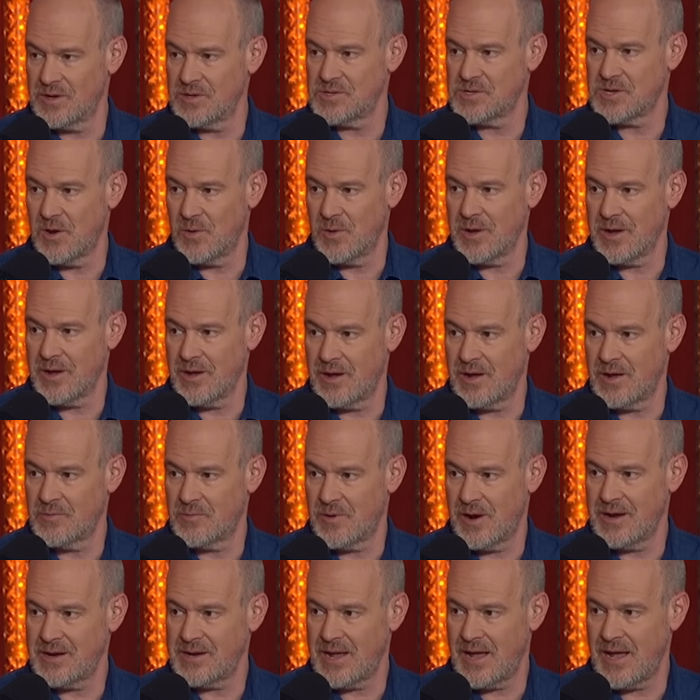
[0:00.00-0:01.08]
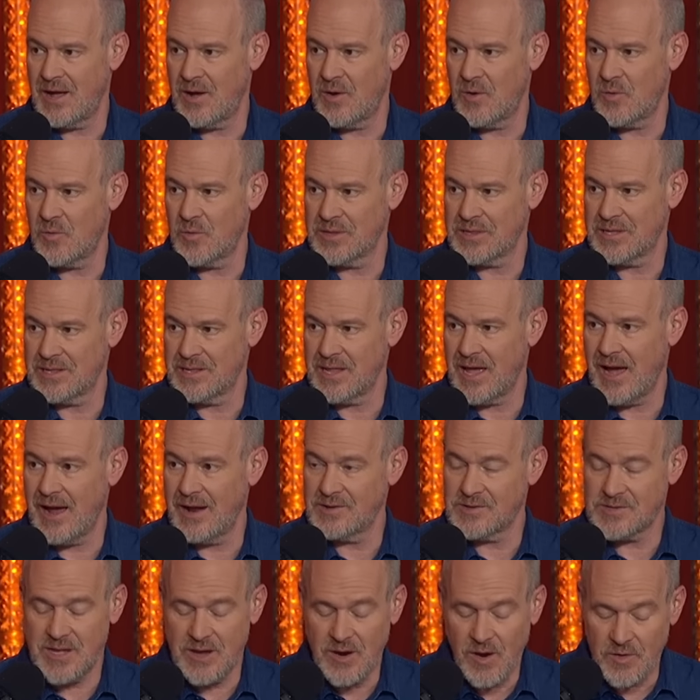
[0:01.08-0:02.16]
what is going on right now with the
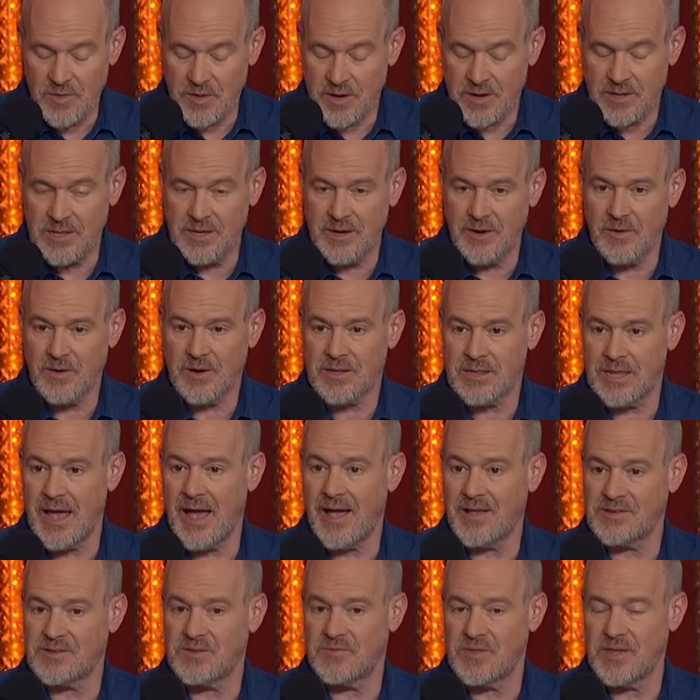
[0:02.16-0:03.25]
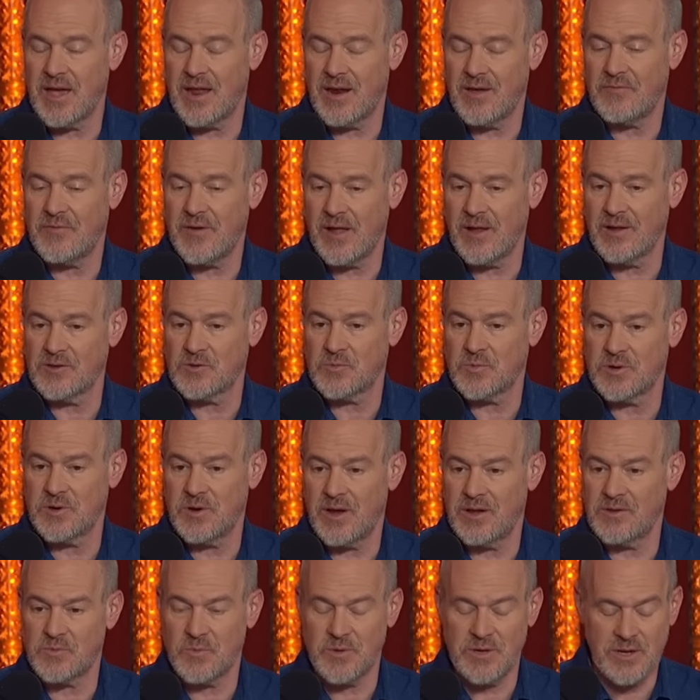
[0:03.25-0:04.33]
Lions. They are the clear class of the NFL as
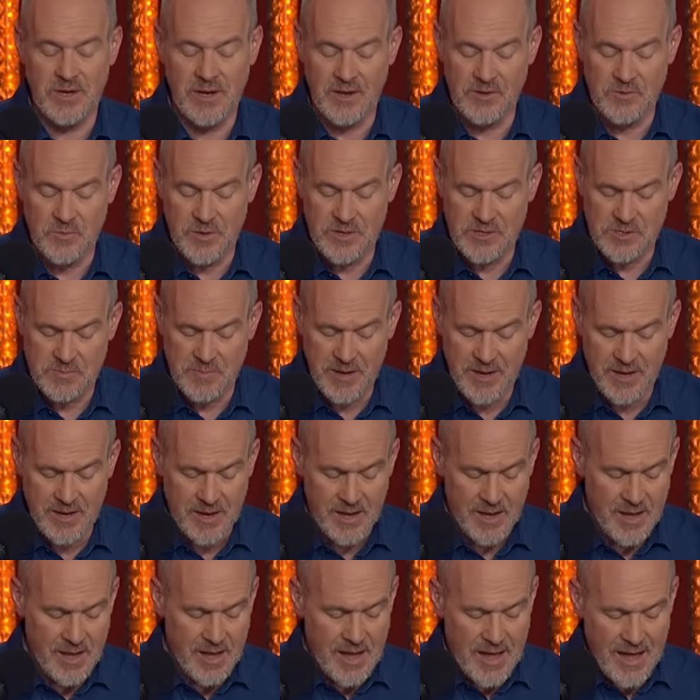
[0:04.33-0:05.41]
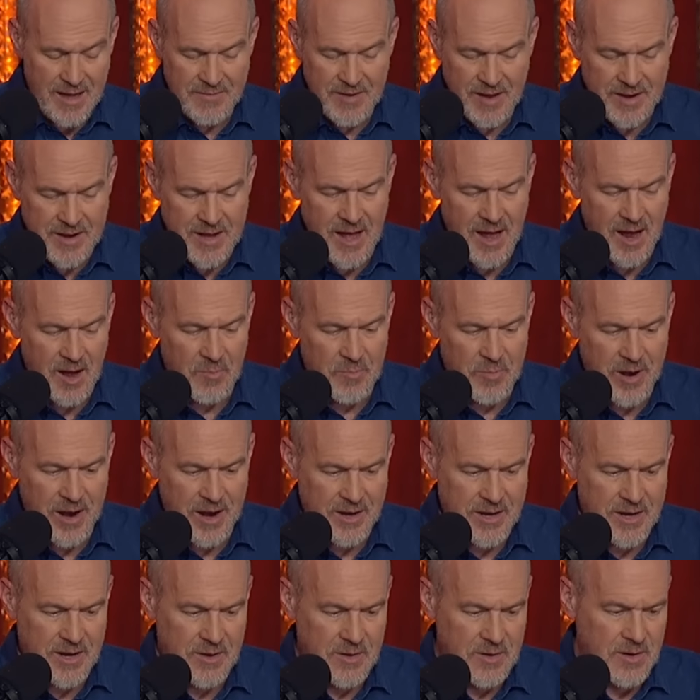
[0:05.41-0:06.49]
we as we as we speak. I've got Kyle
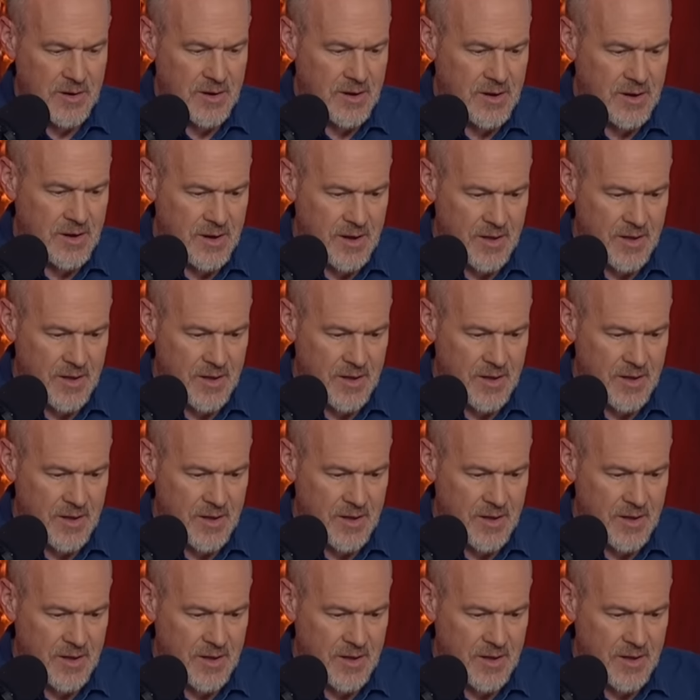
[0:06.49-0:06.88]
Brandt here uh,